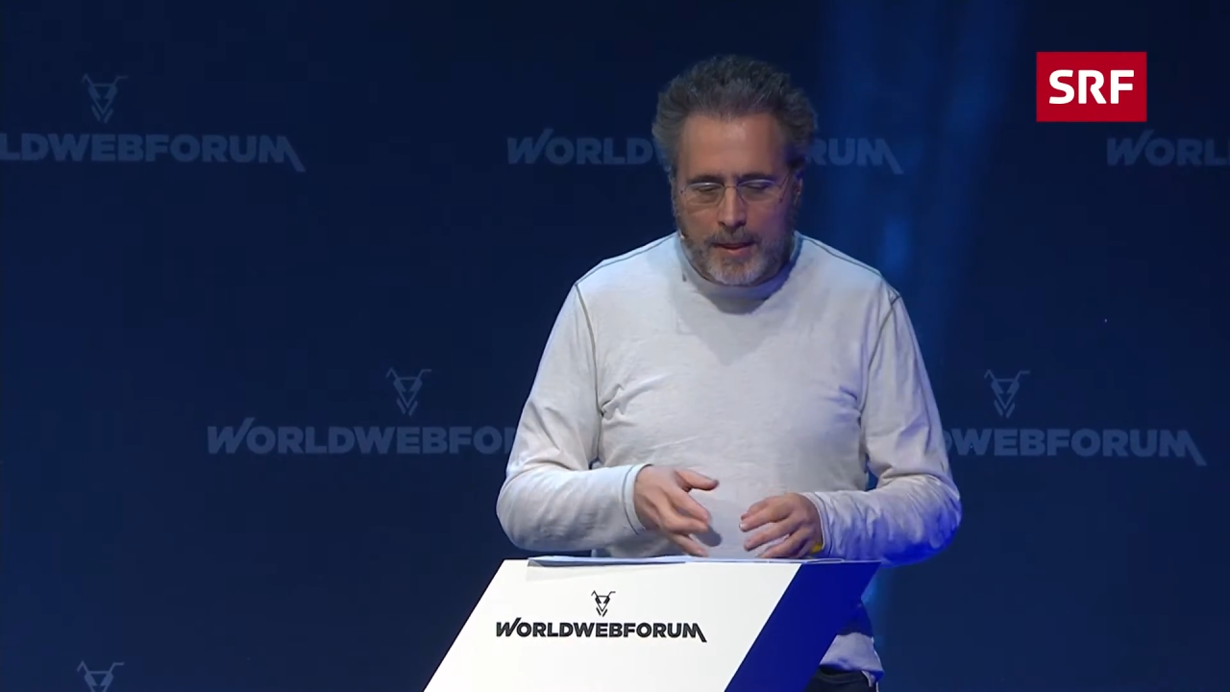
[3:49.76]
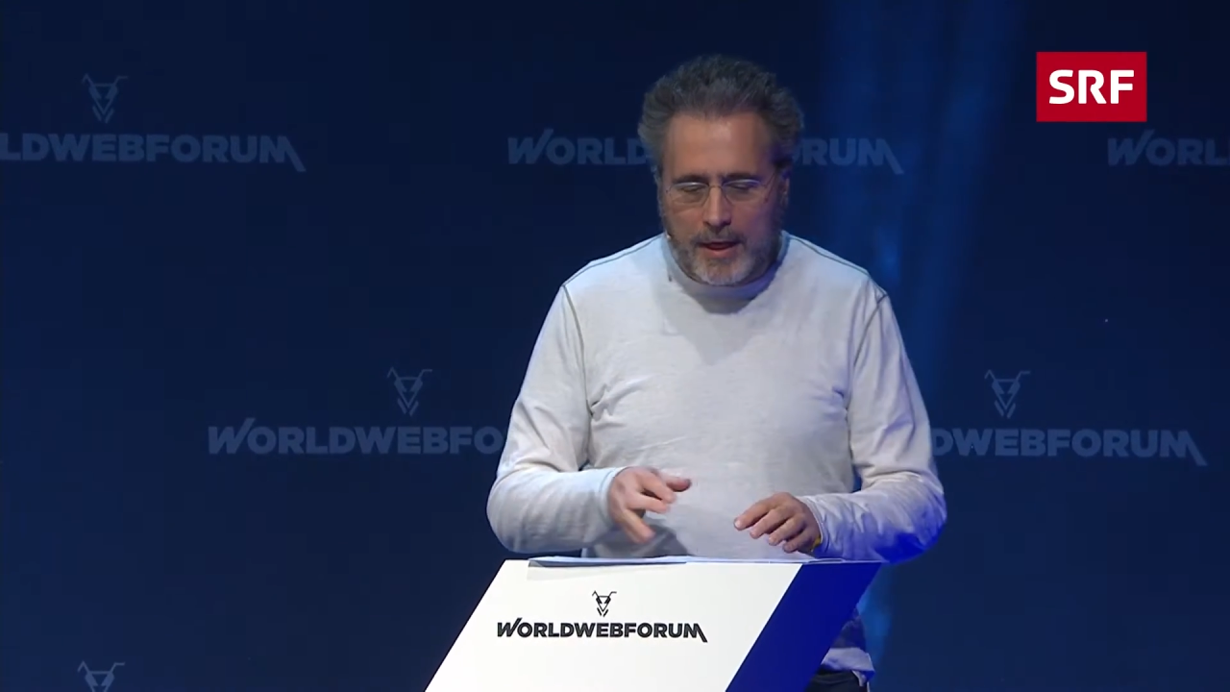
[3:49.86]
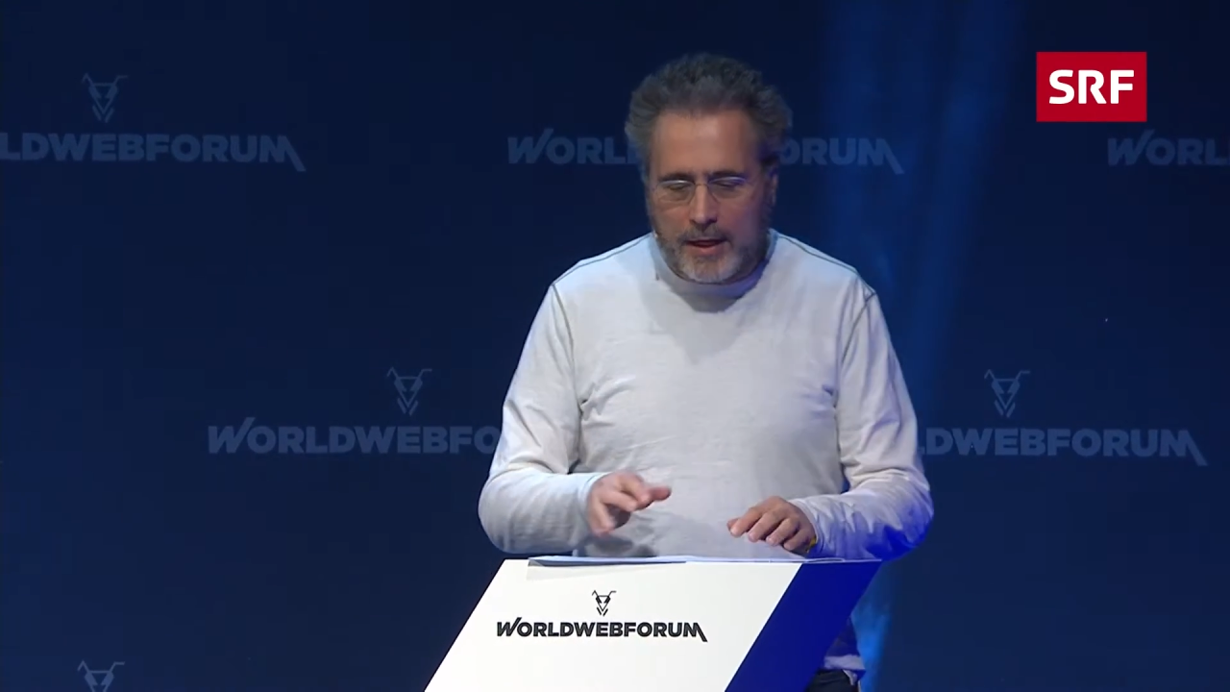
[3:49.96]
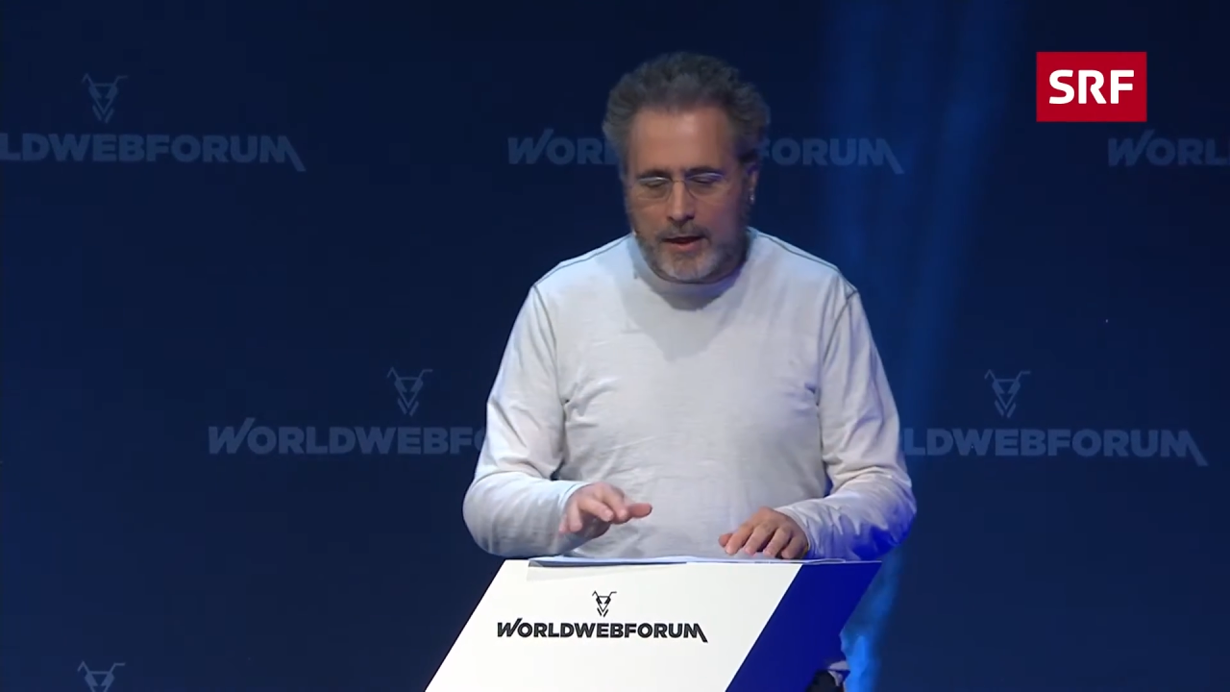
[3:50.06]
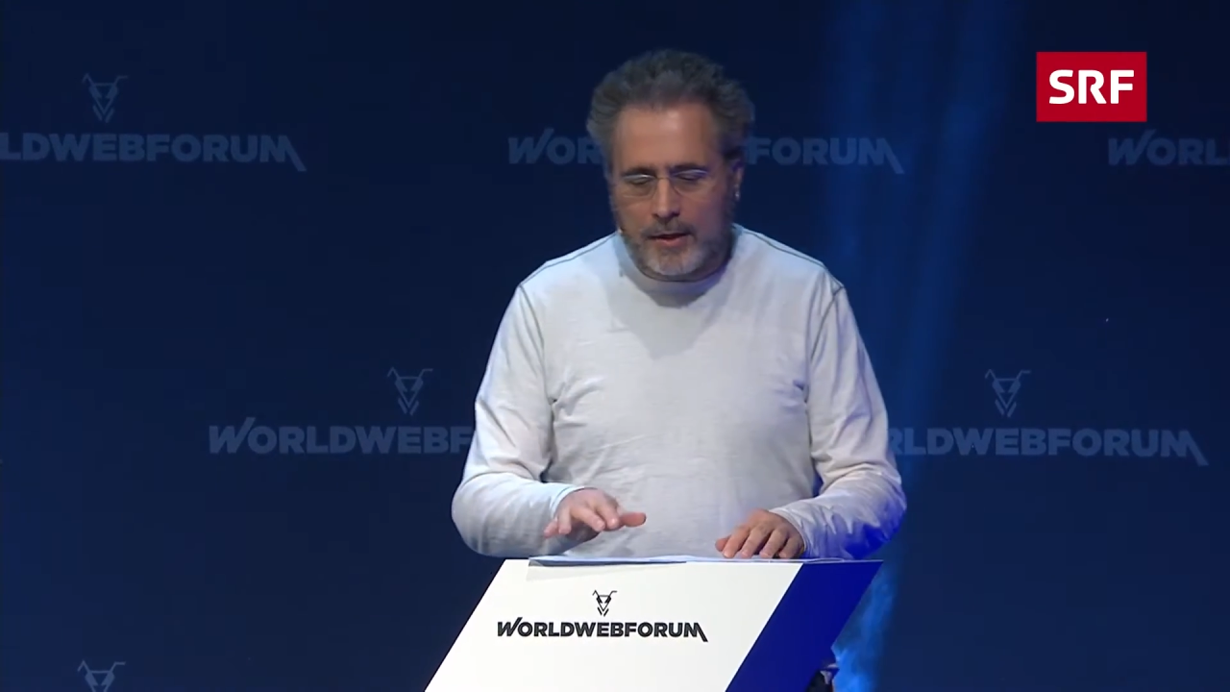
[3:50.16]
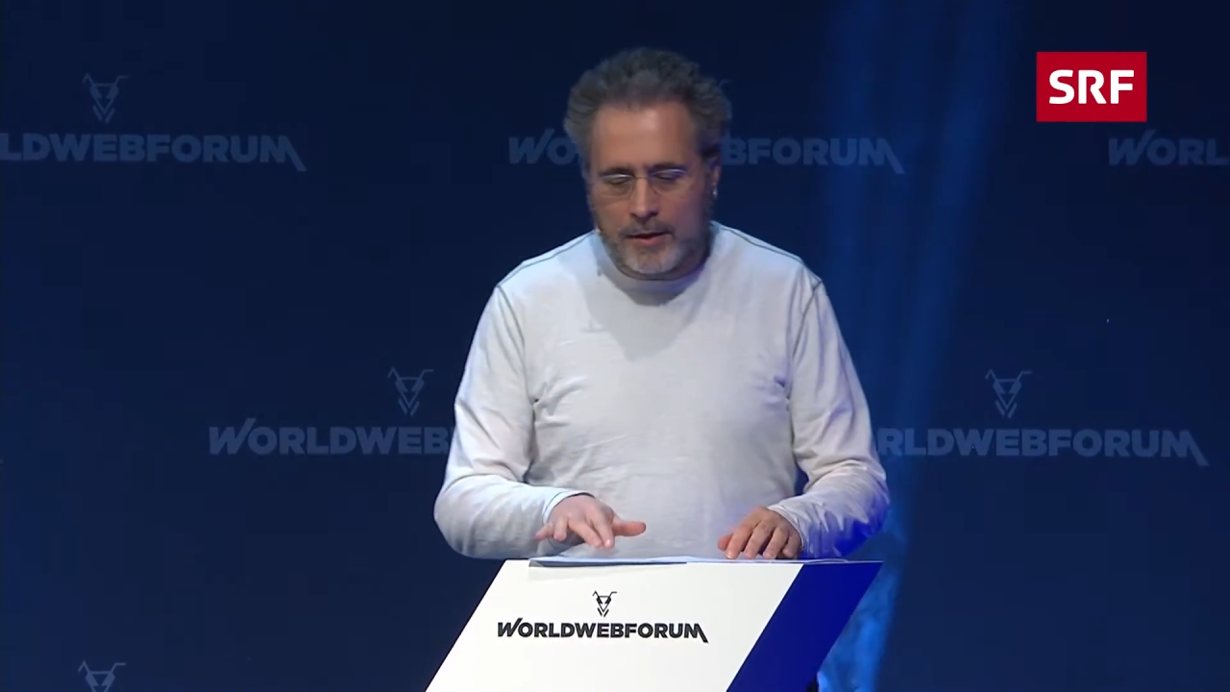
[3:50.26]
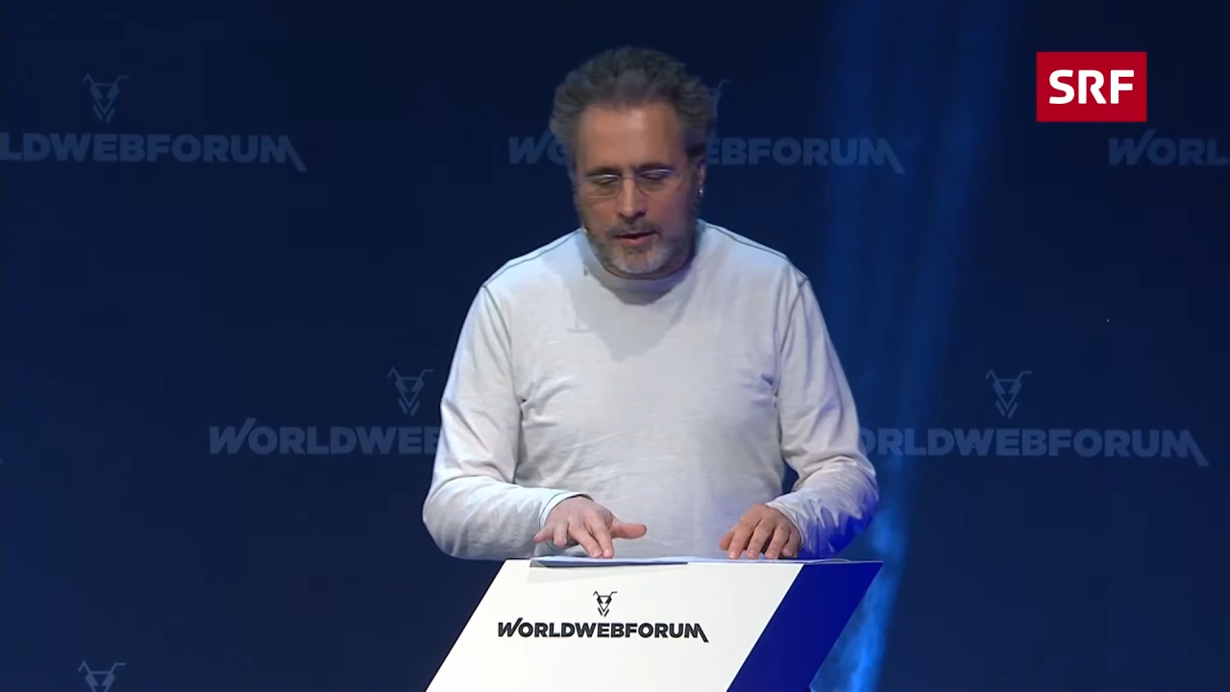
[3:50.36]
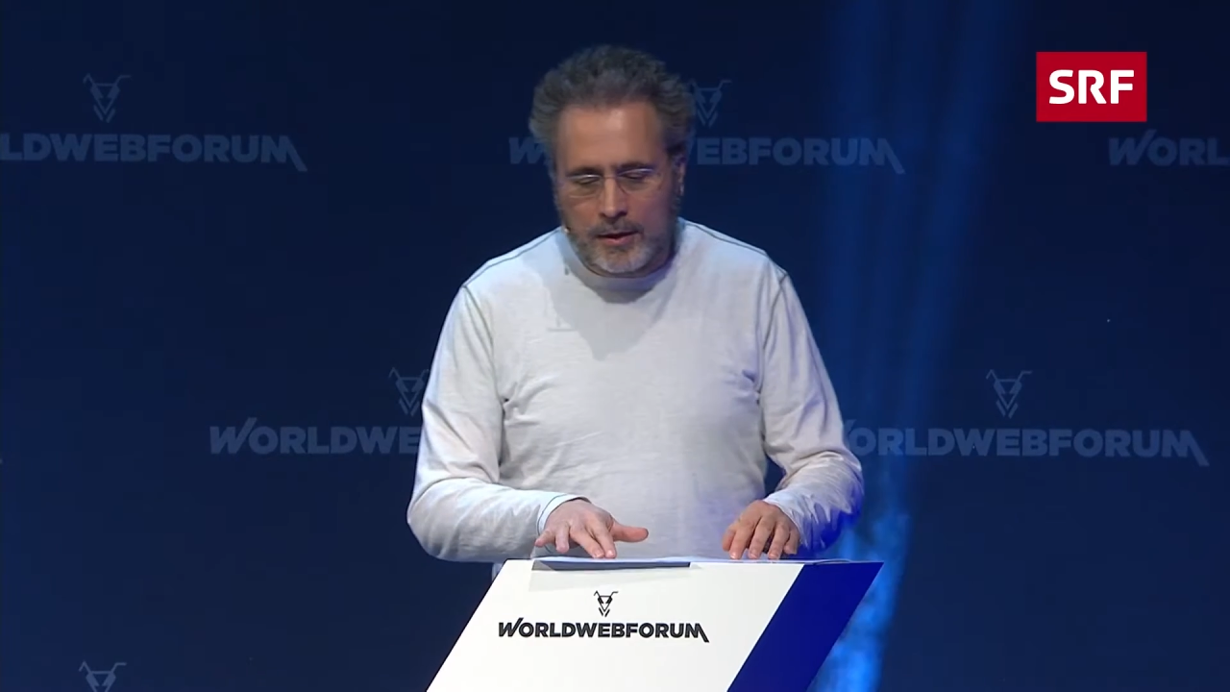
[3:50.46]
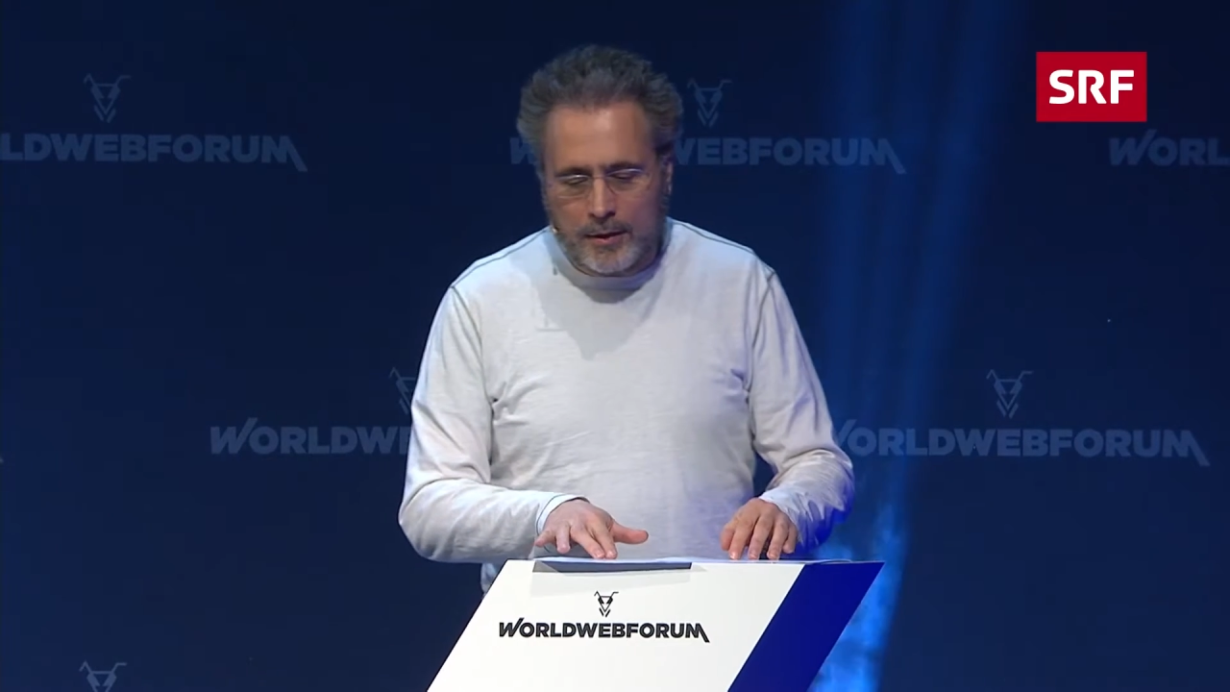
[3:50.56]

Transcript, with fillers: And then